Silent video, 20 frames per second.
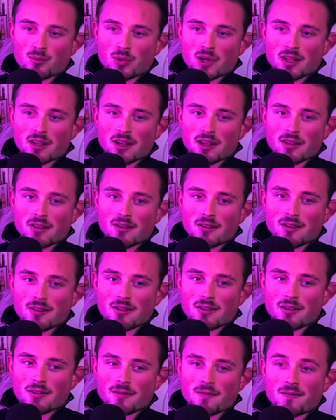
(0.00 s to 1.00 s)
but like the
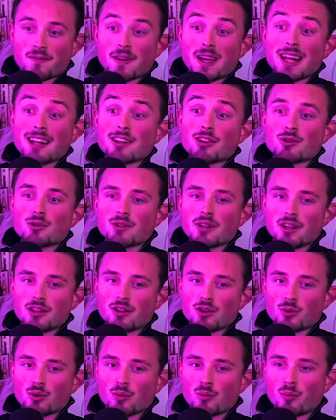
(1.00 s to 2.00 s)
value that
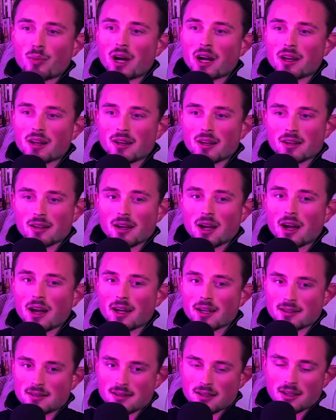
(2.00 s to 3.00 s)
you would buy in like a
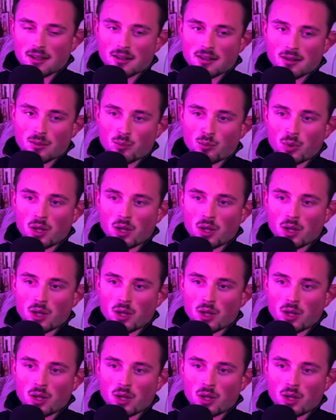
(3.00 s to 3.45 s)
high ticket